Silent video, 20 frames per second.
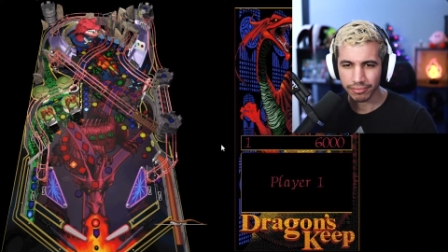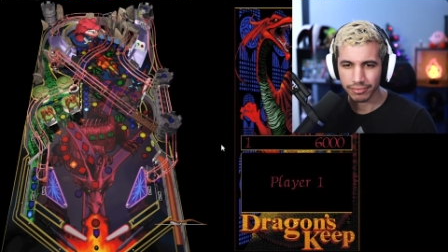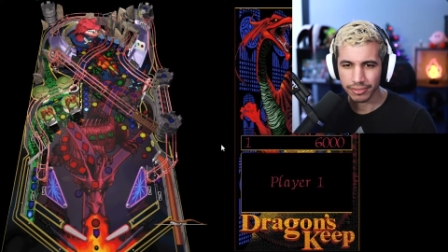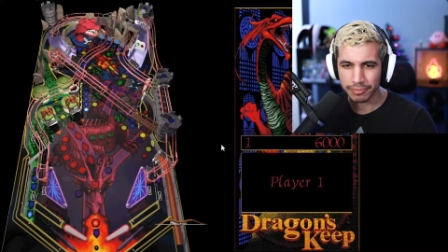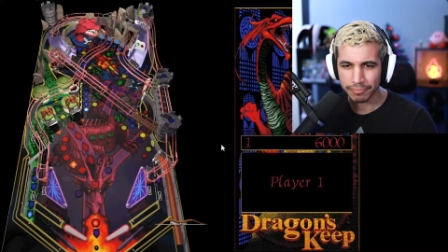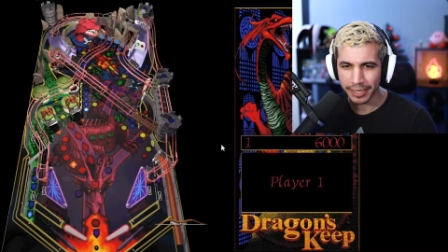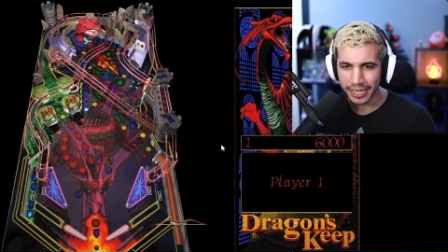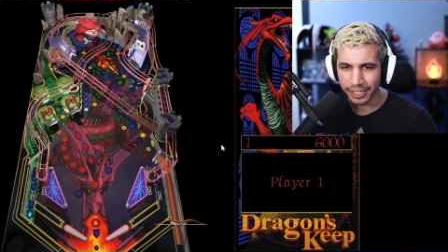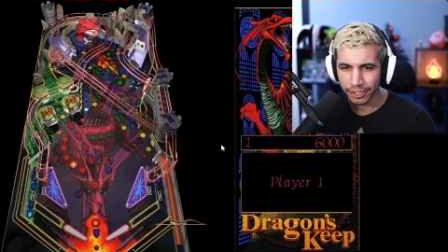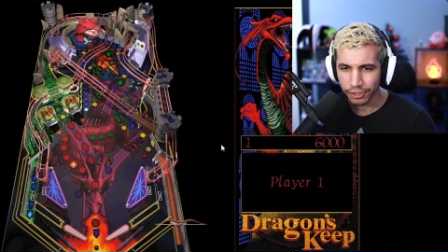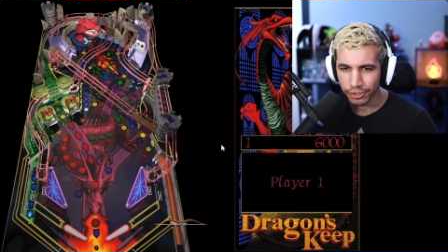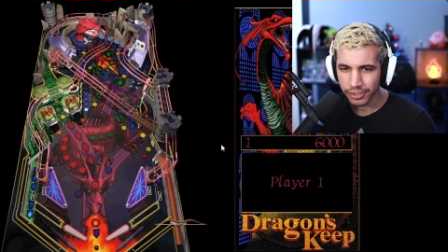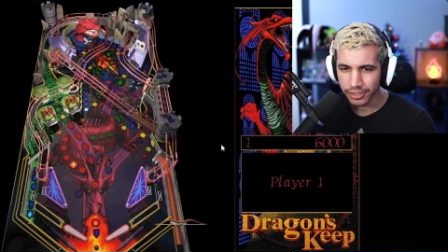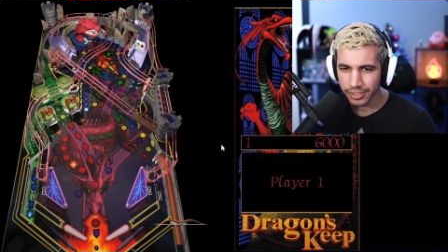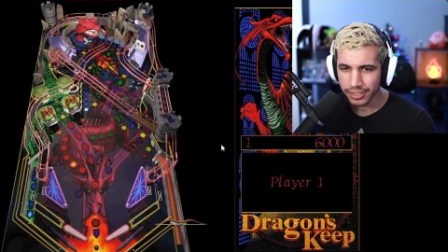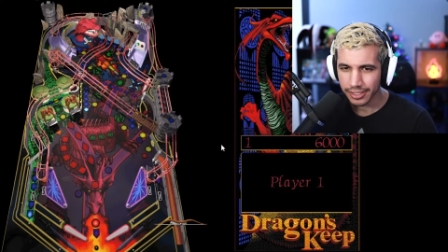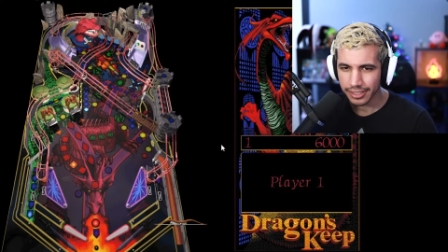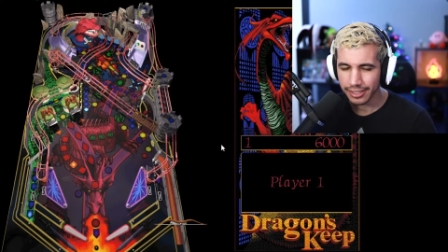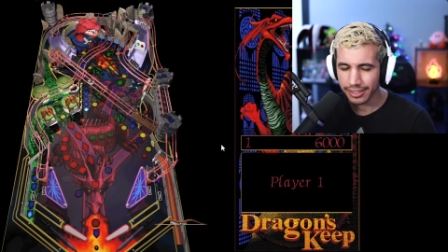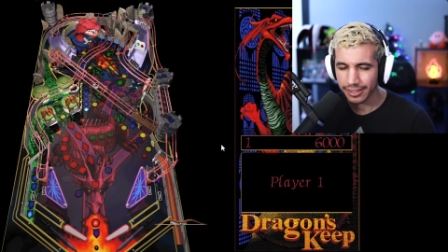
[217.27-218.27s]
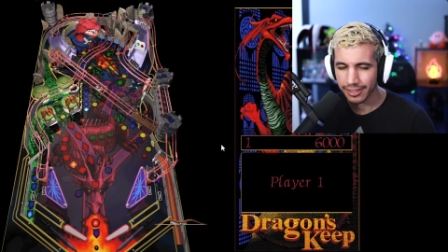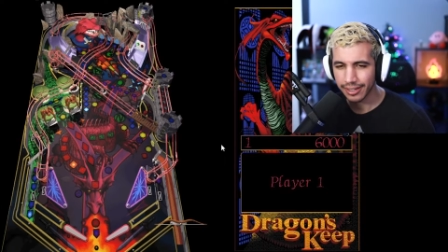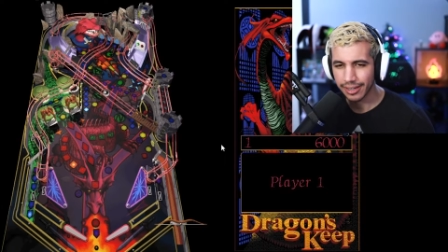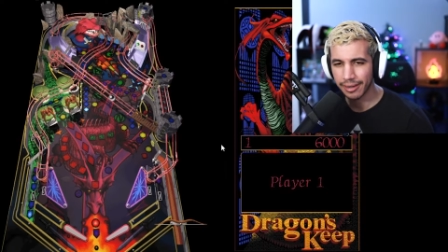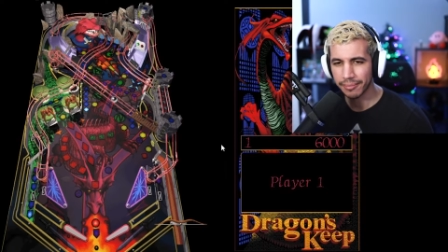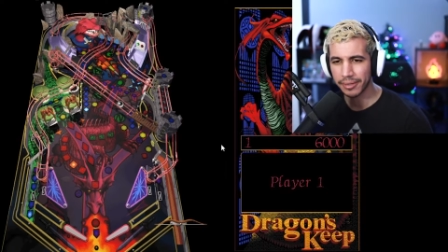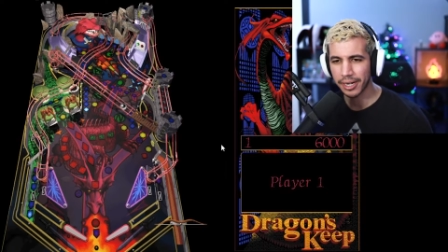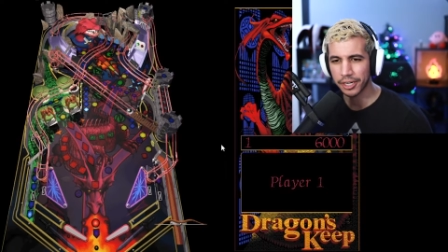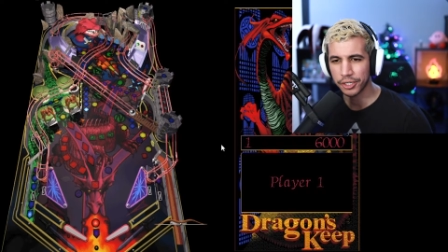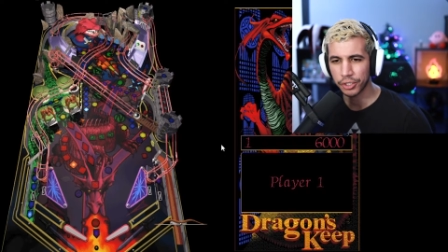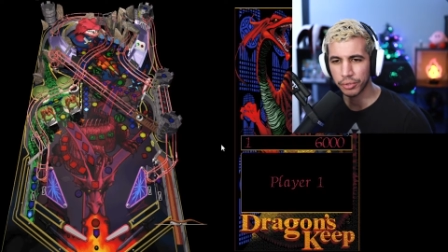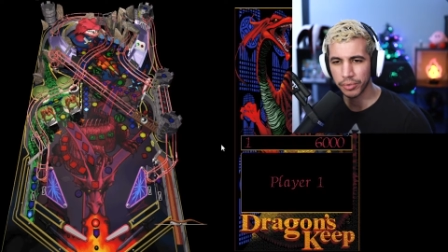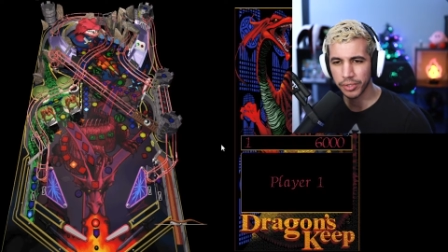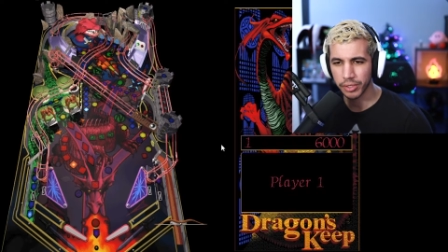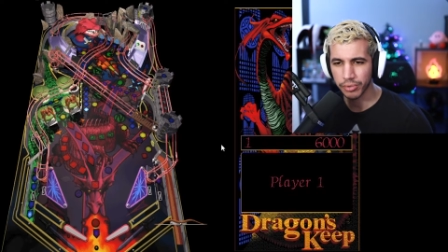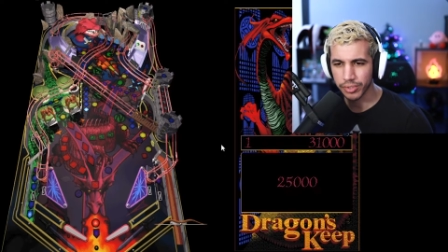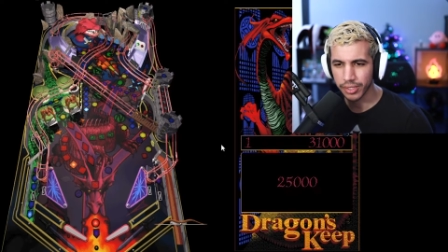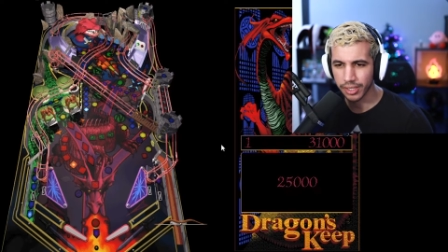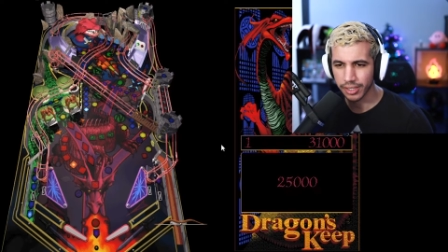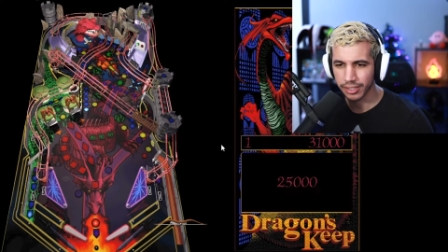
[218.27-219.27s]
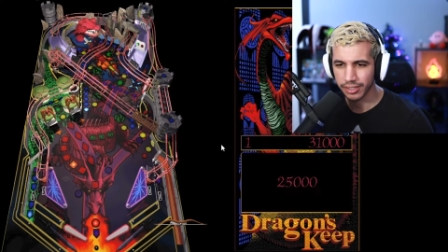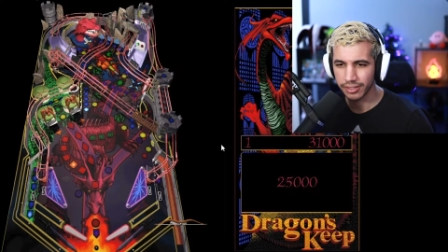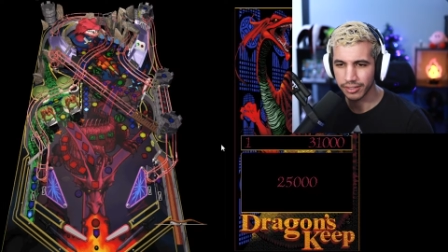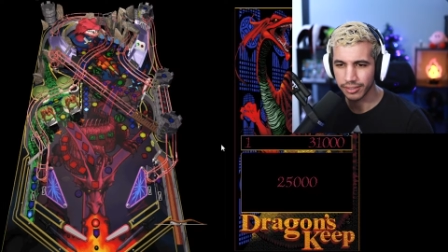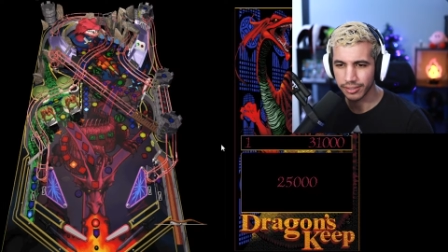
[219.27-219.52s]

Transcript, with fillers: Spiders? I'm not sure what those are.